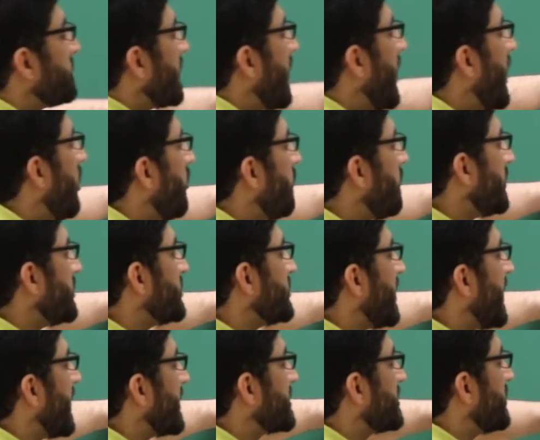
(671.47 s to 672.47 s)
how much
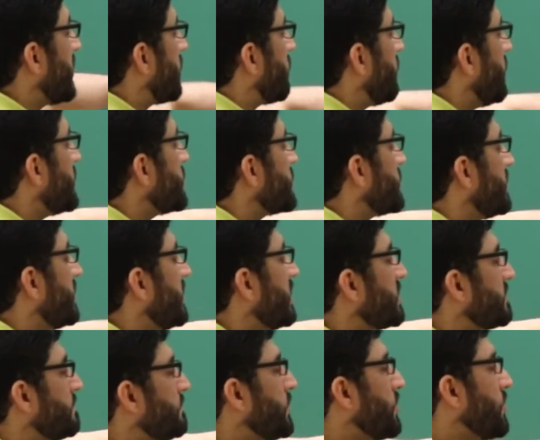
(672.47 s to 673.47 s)
acceleration
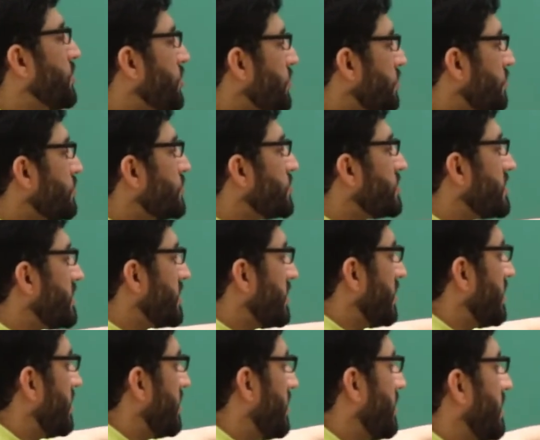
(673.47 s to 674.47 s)
is produced
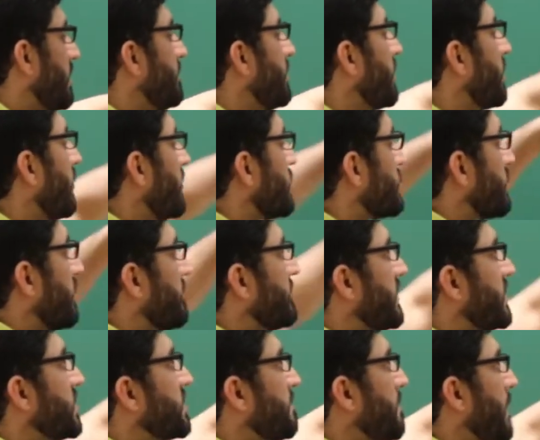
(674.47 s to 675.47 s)
because of
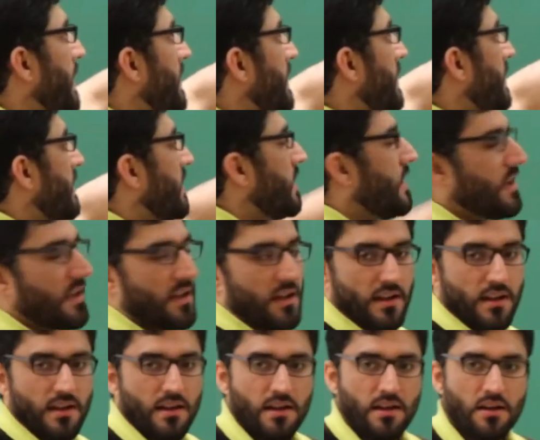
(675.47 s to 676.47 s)
the spin
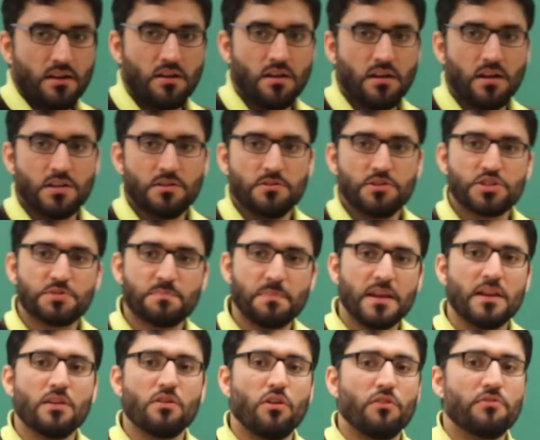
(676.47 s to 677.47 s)

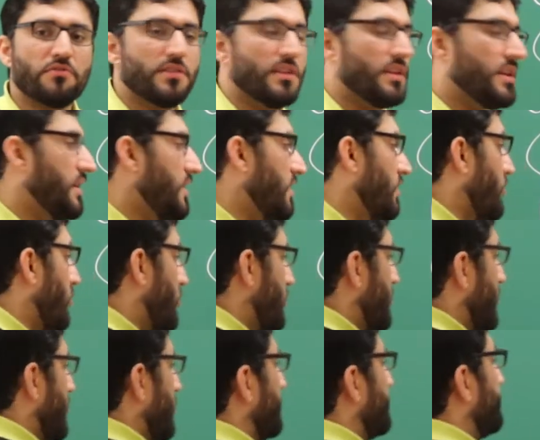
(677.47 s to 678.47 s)
of the earth.